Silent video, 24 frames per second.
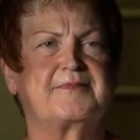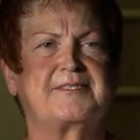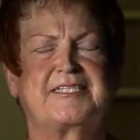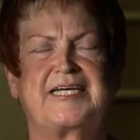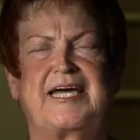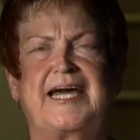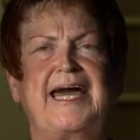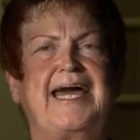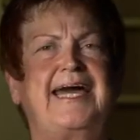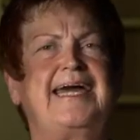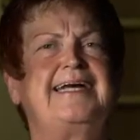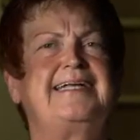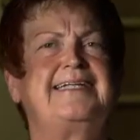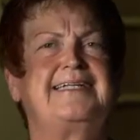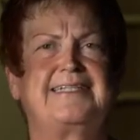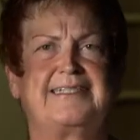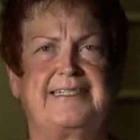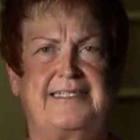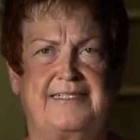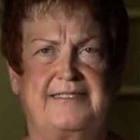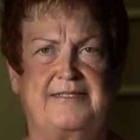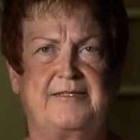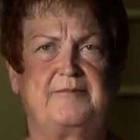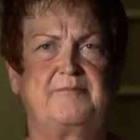
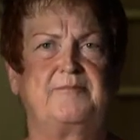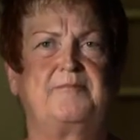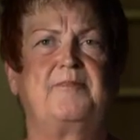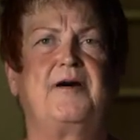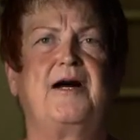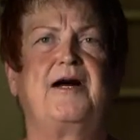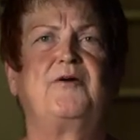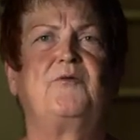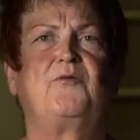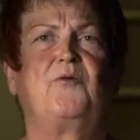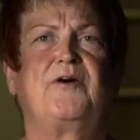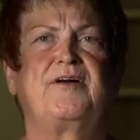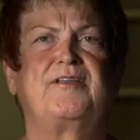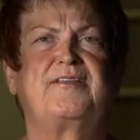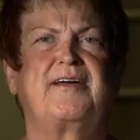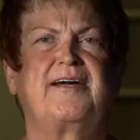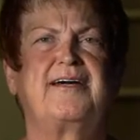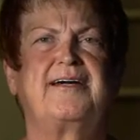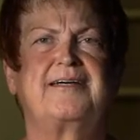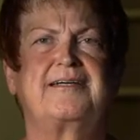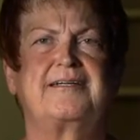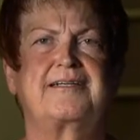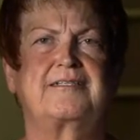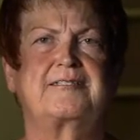tainted by what
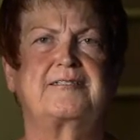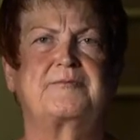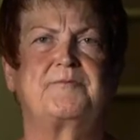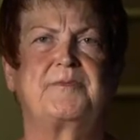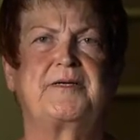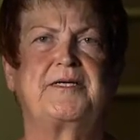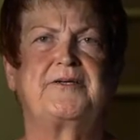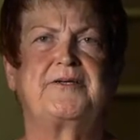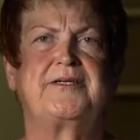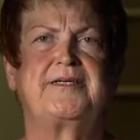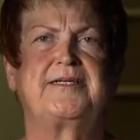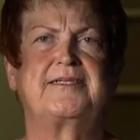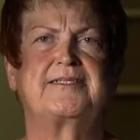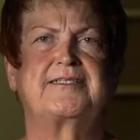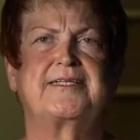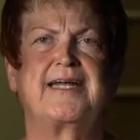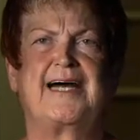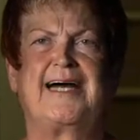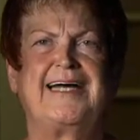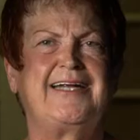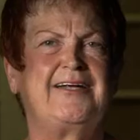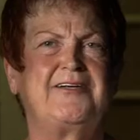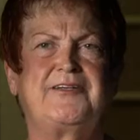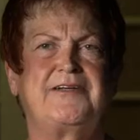they experienced.
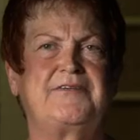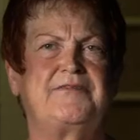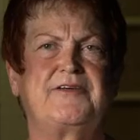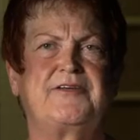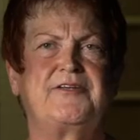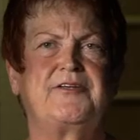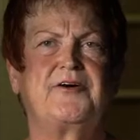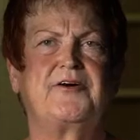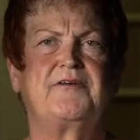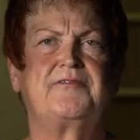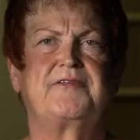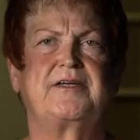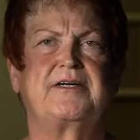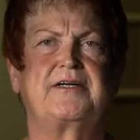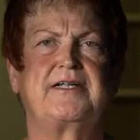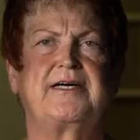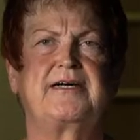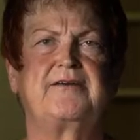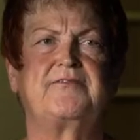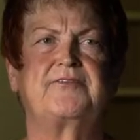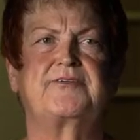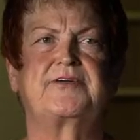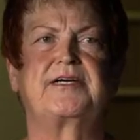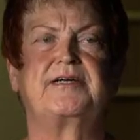I don't even know if they'll
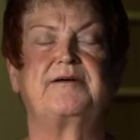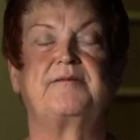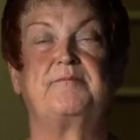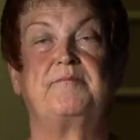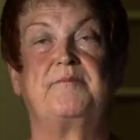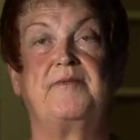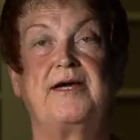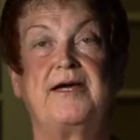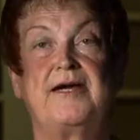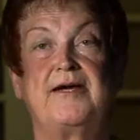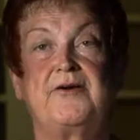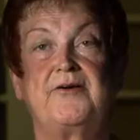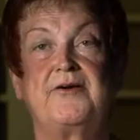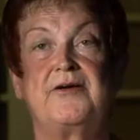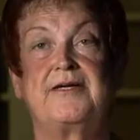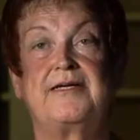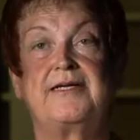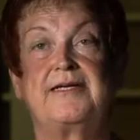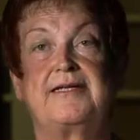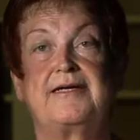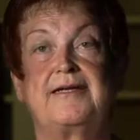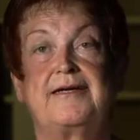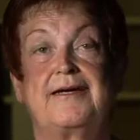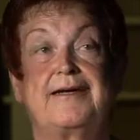ever get
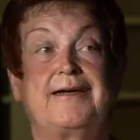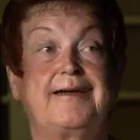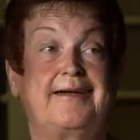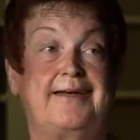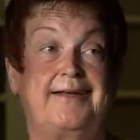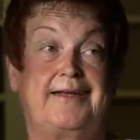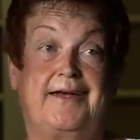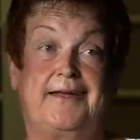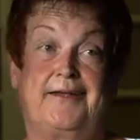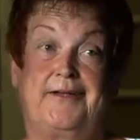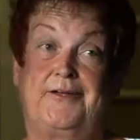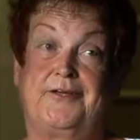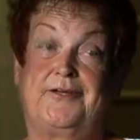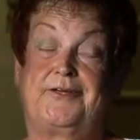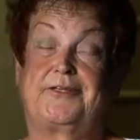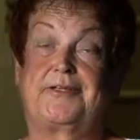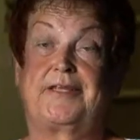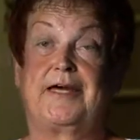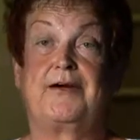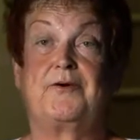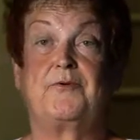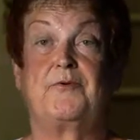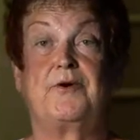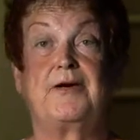married. It doesn't look
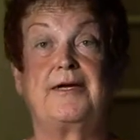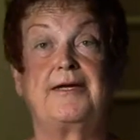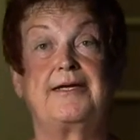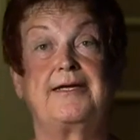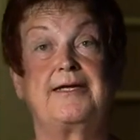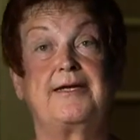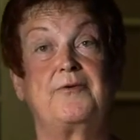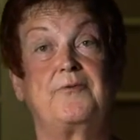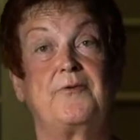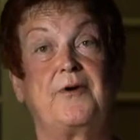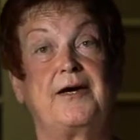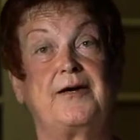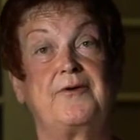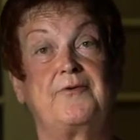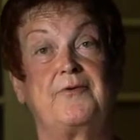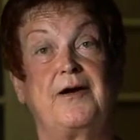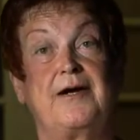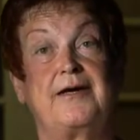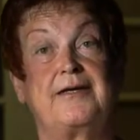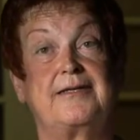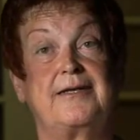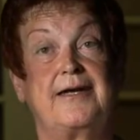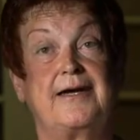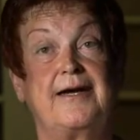that way anyway
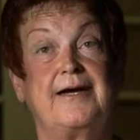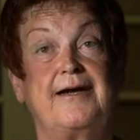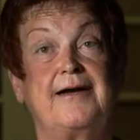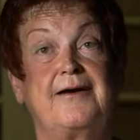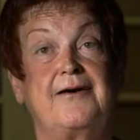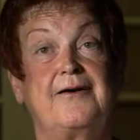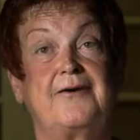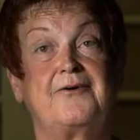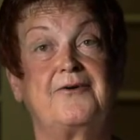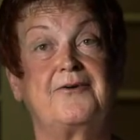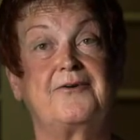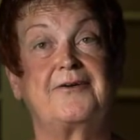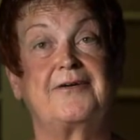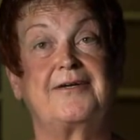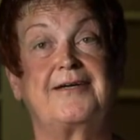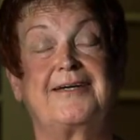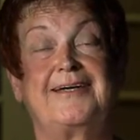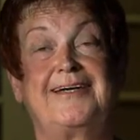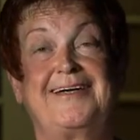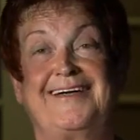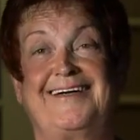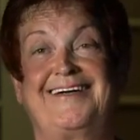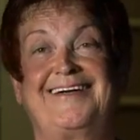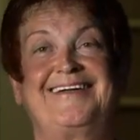right now.
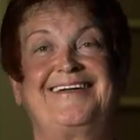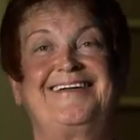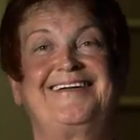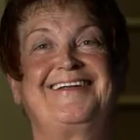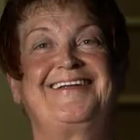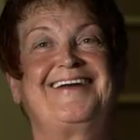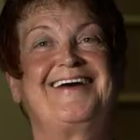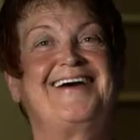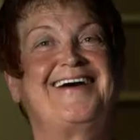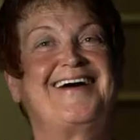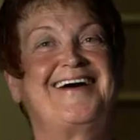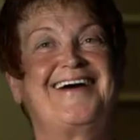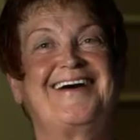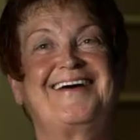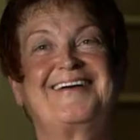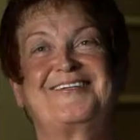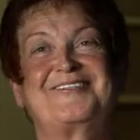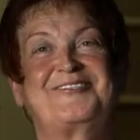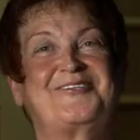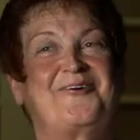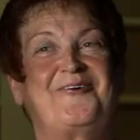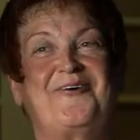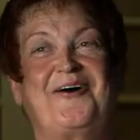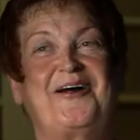And
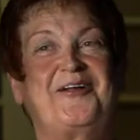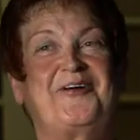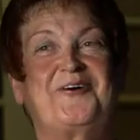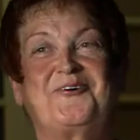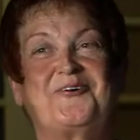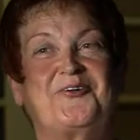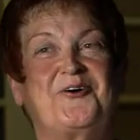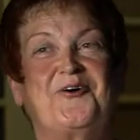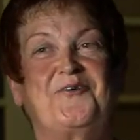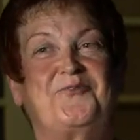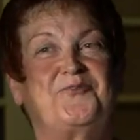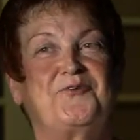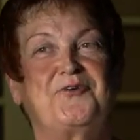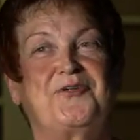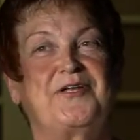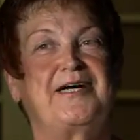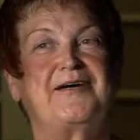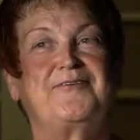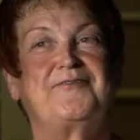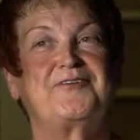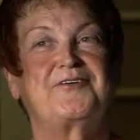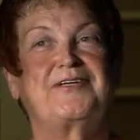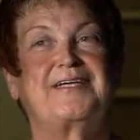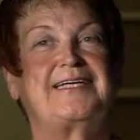so I don't know if we'll
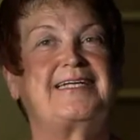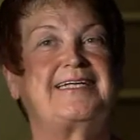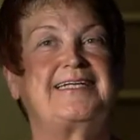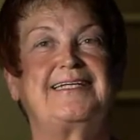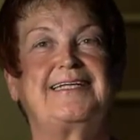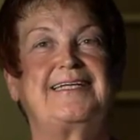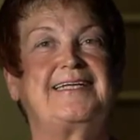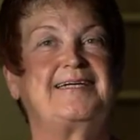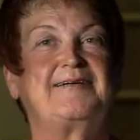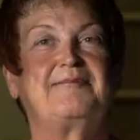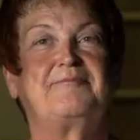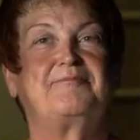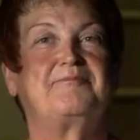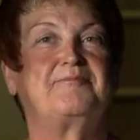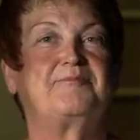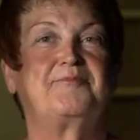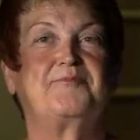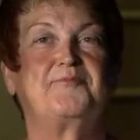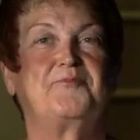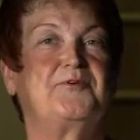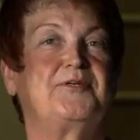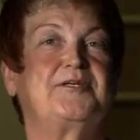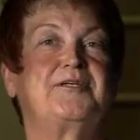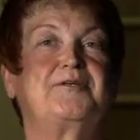ever get any
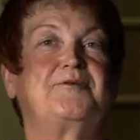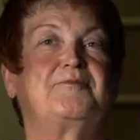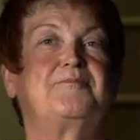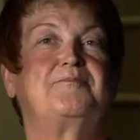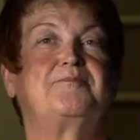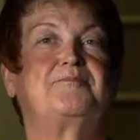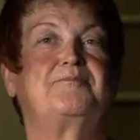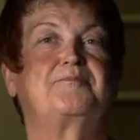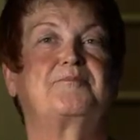real